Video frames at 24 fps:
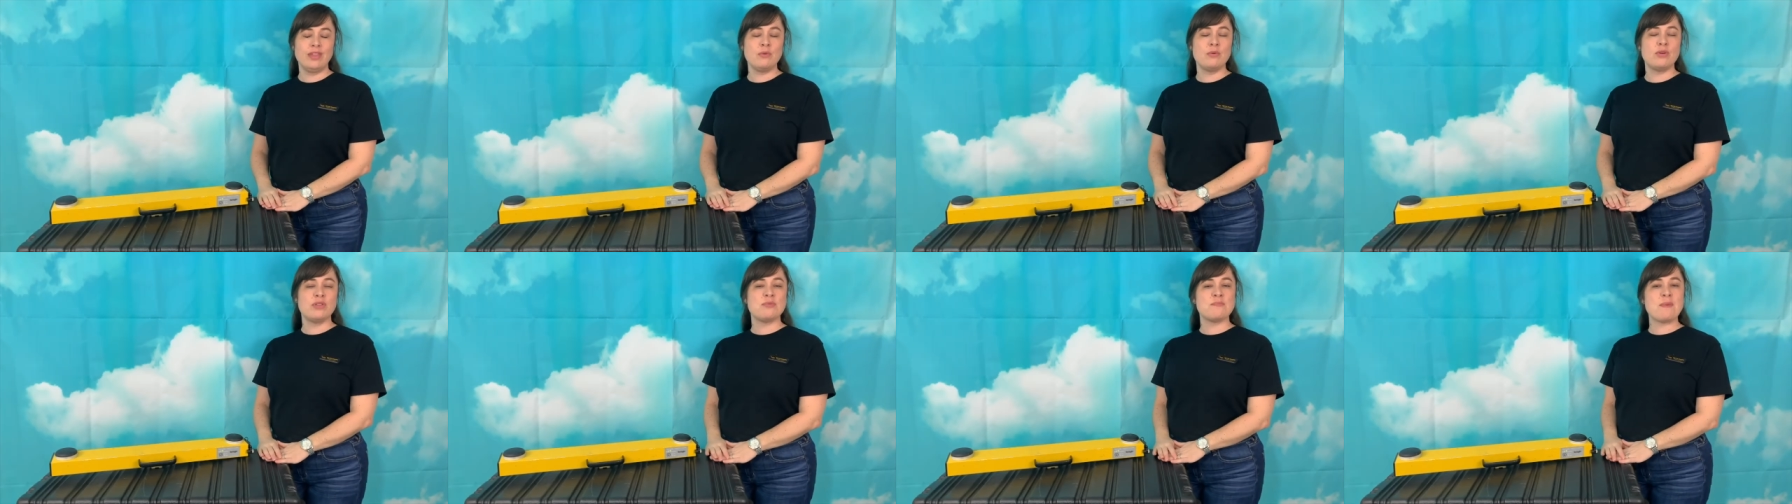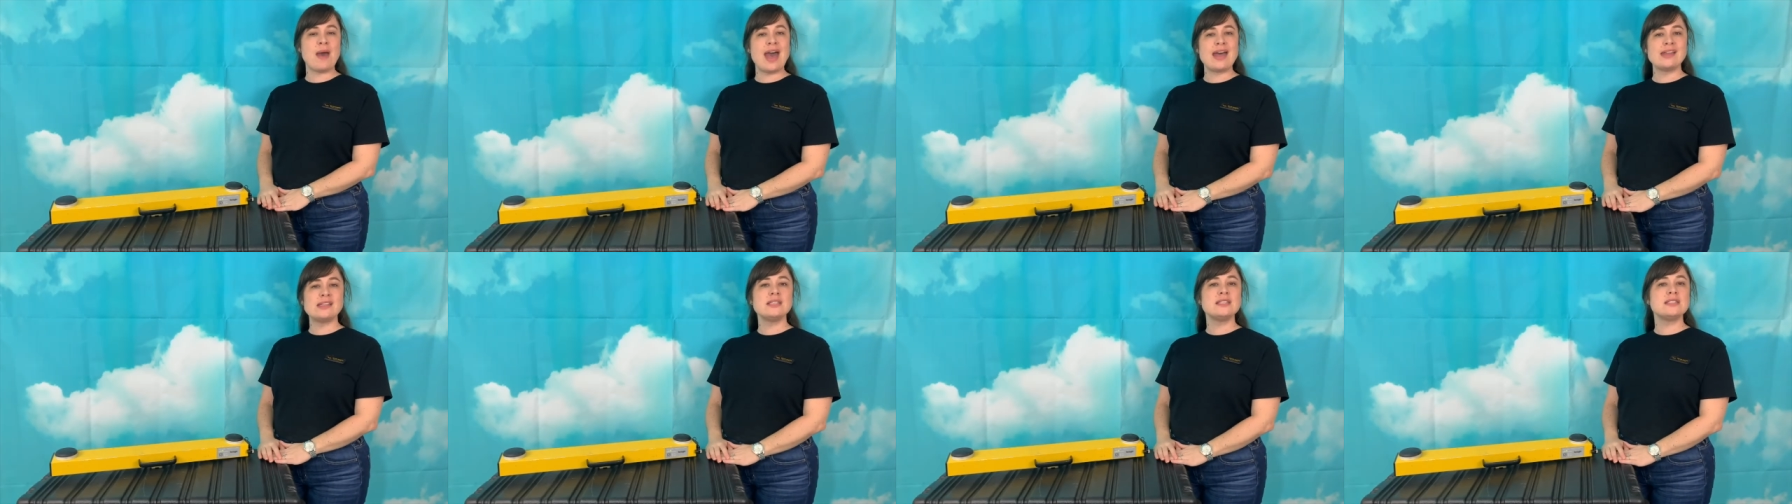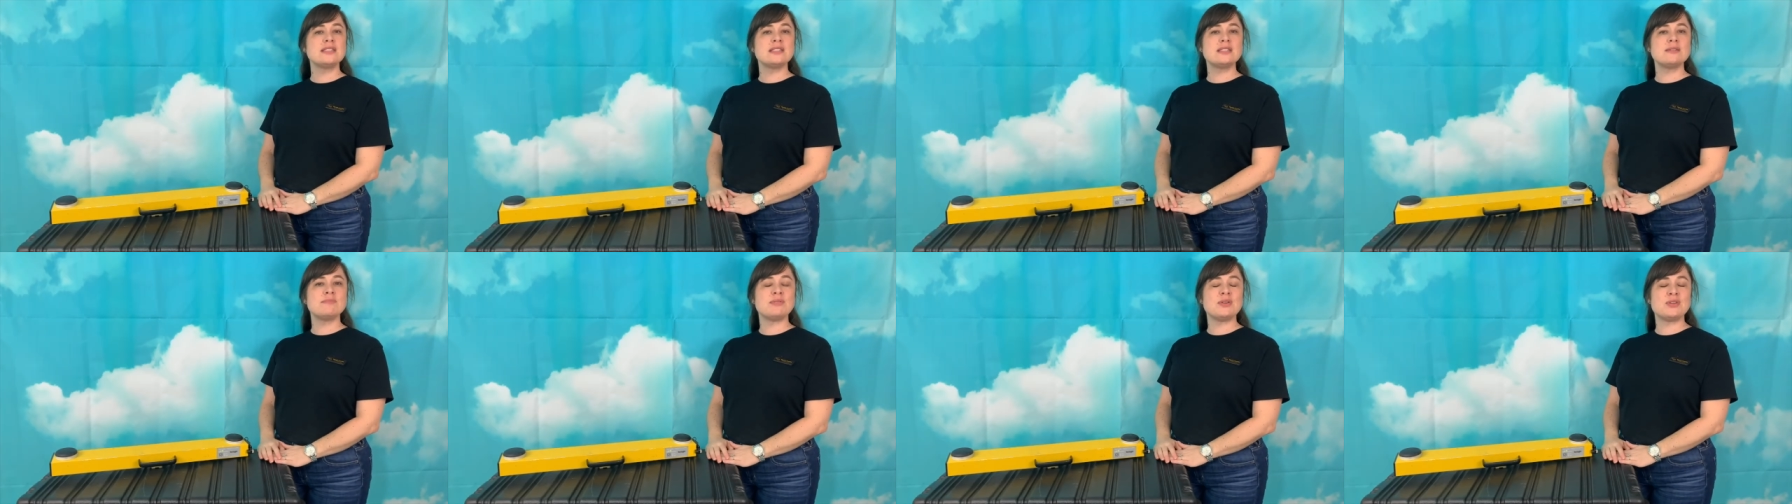With
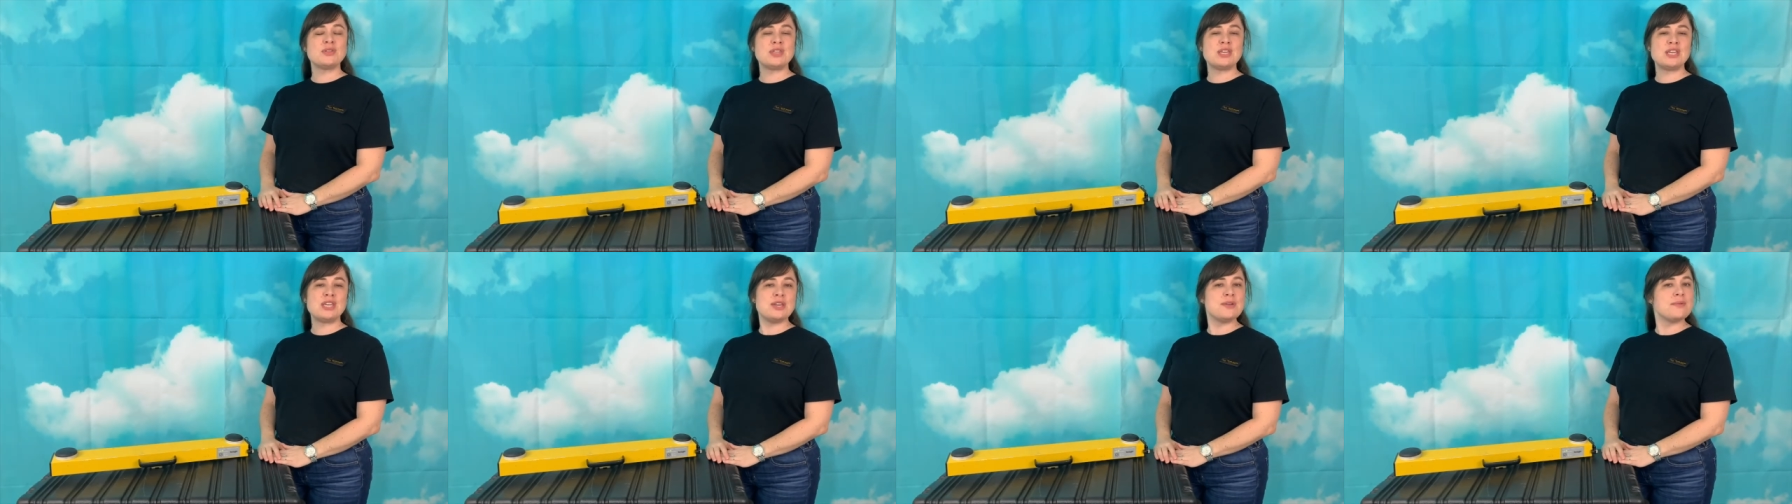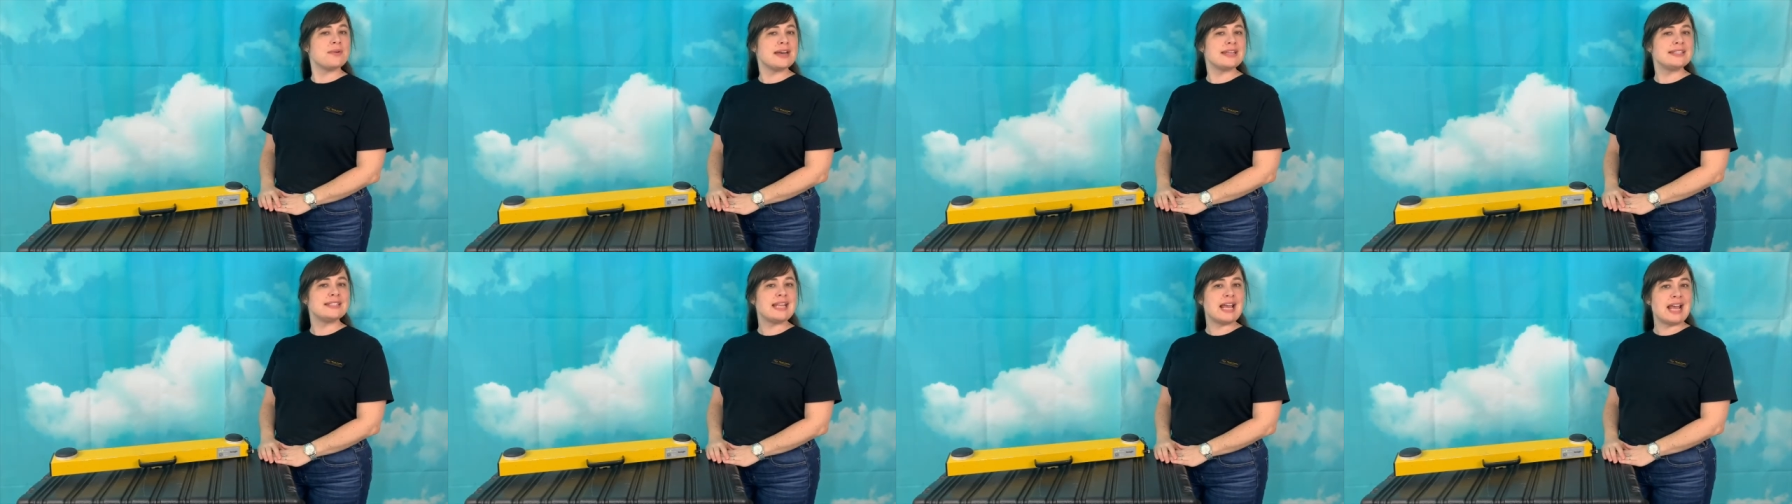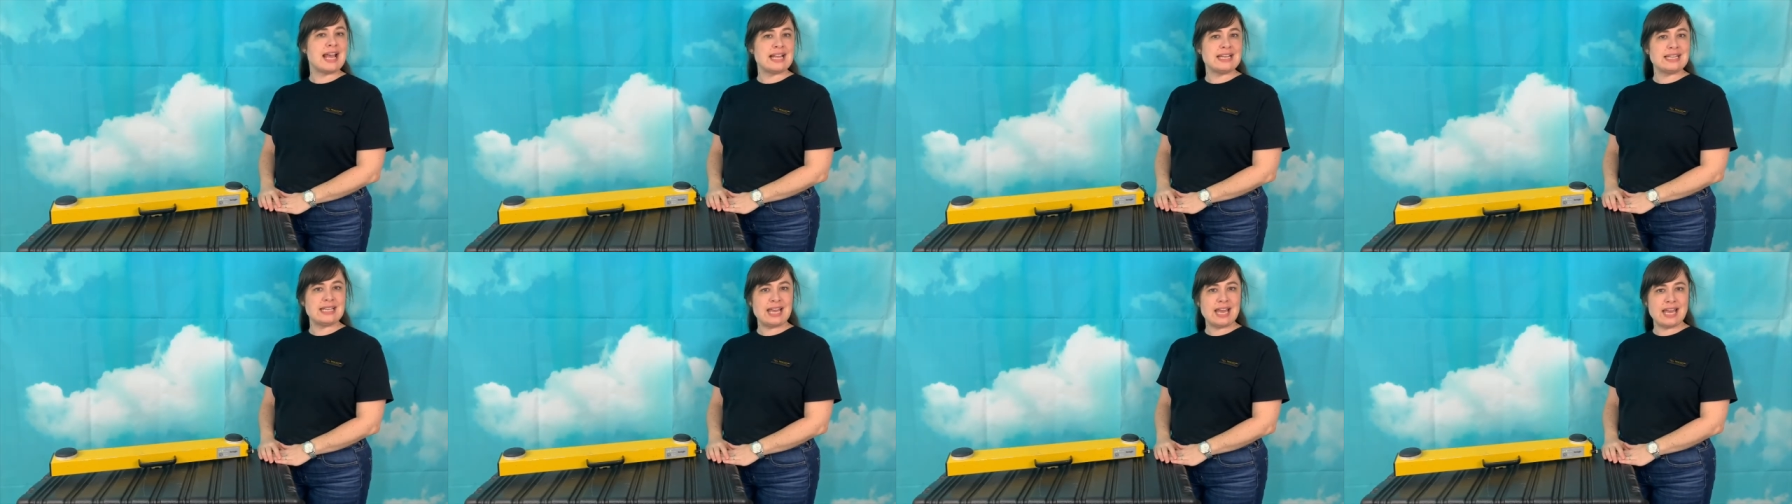patents in both the US
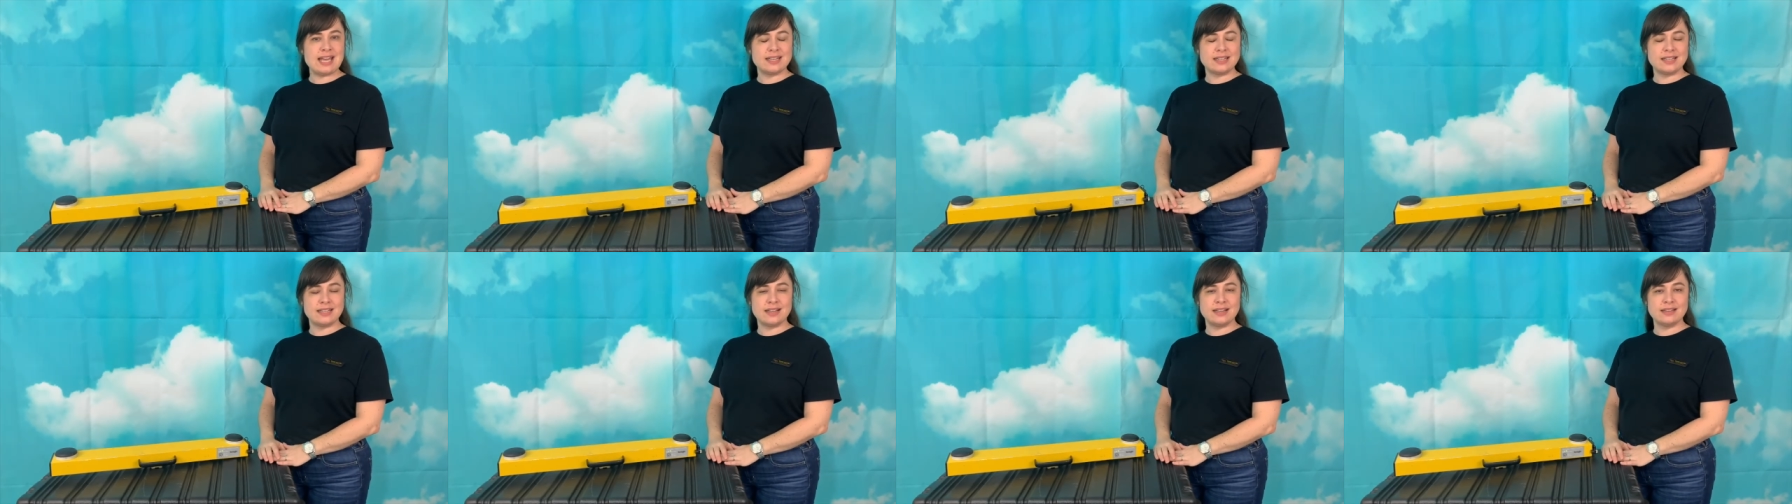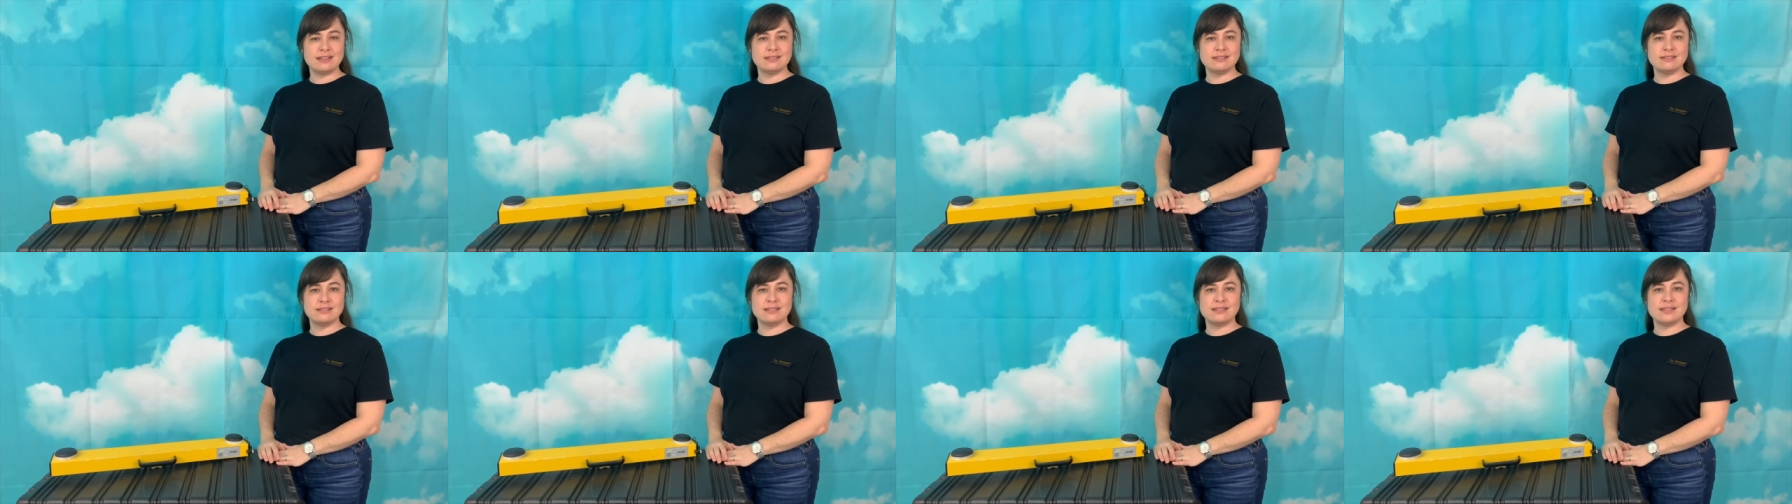and Canada,